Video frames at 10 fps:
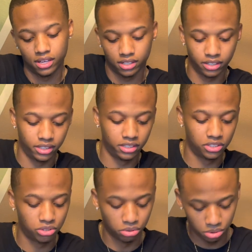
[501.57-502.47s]
Clean these
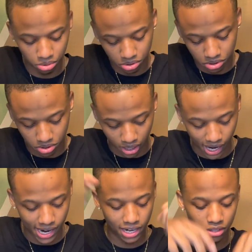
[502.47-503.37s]
shoes.
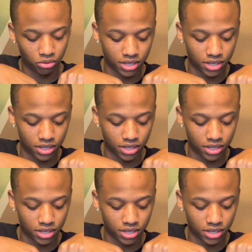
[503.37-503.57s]
I ain't had to do